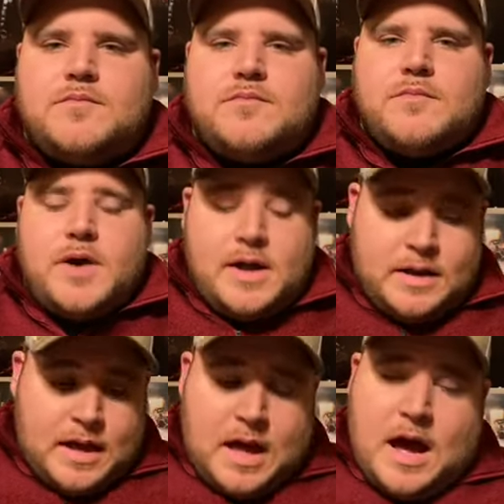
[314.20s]
But
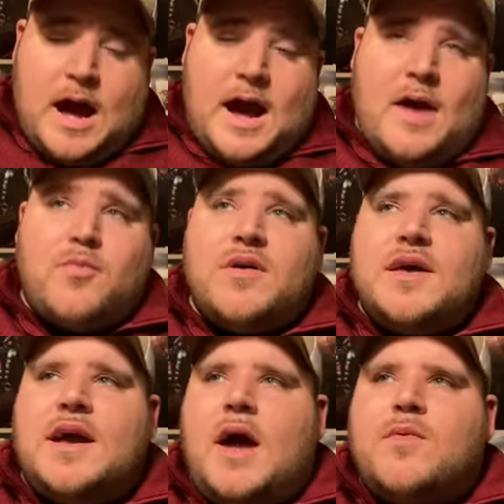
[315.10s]
I
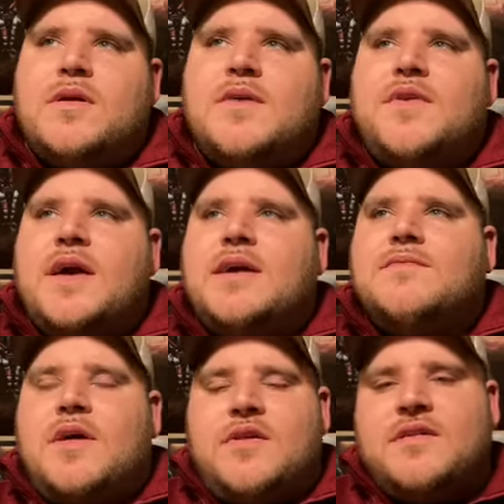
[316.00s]
really think
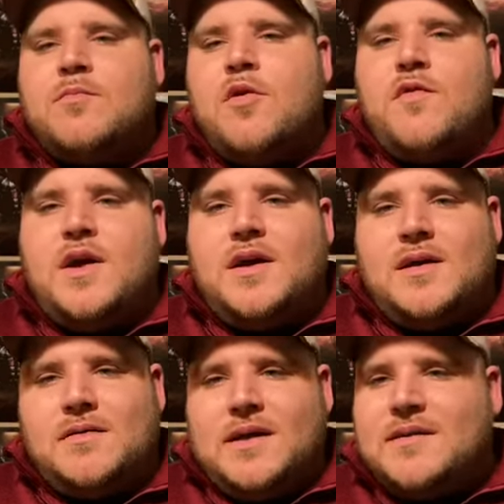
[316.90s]
that this movie,
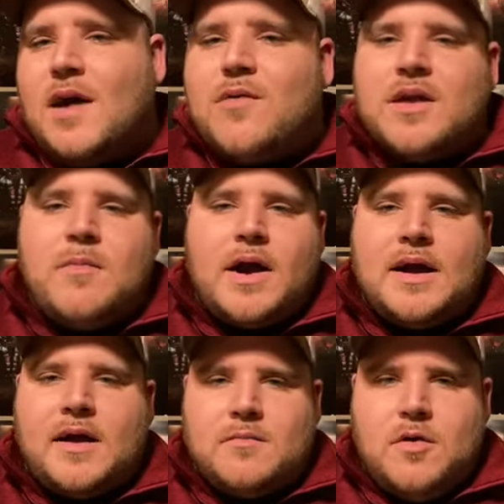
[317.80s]
it's not really my
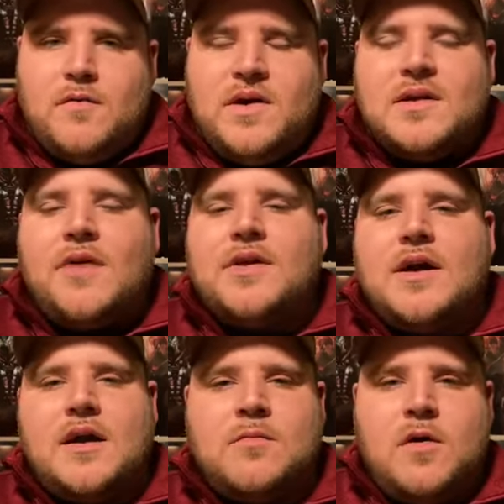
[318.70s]
kind of movie. It's not the
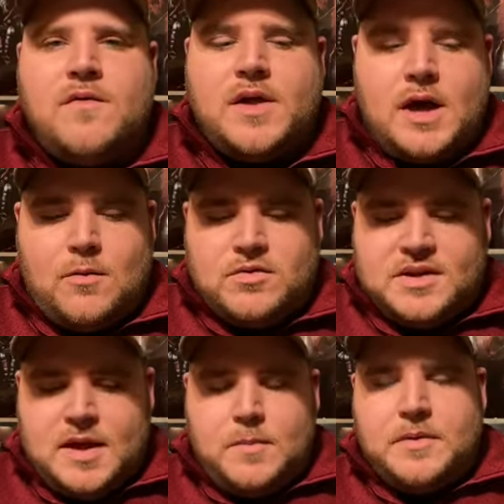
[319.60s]
kind of movie that I would
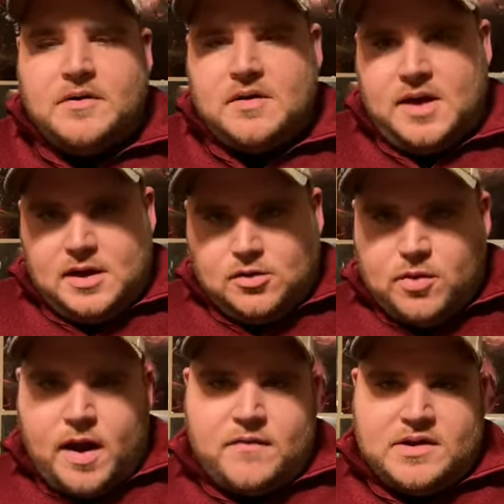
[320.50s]
typically
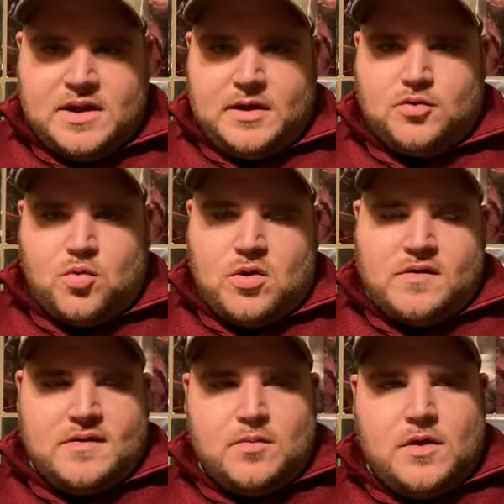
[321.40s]
gravitate towards.
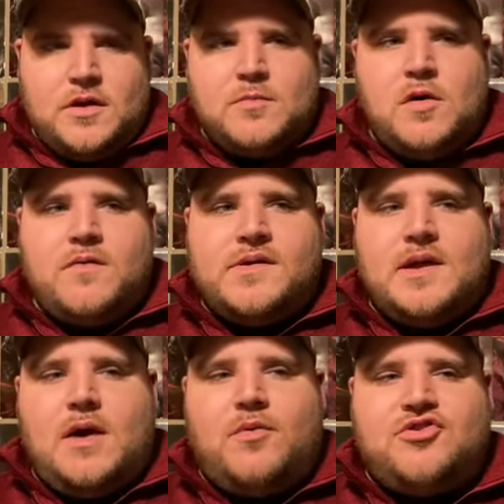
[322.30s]
It's one of those movies that
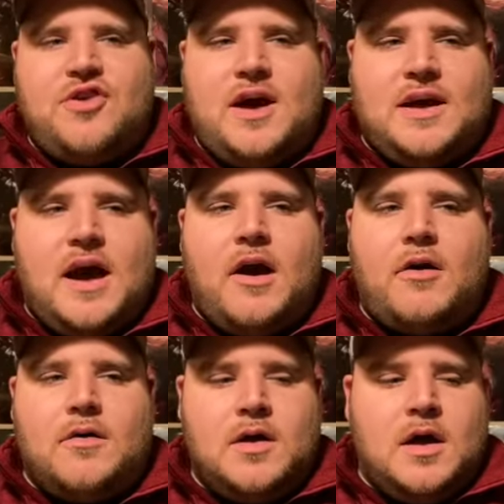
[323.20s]
I would check out,